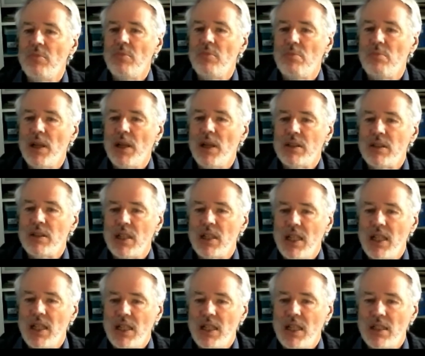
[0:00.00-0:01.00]
but
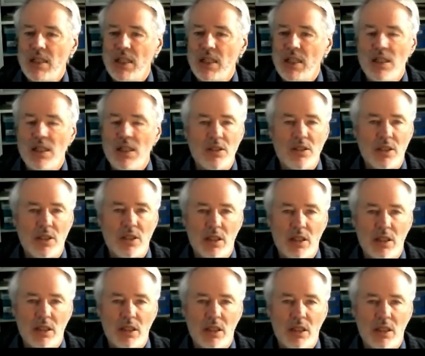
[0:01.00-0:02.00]
it is
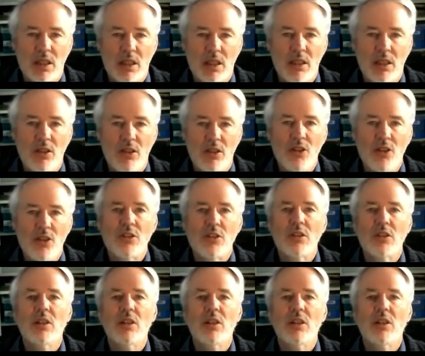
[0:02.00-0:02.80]
not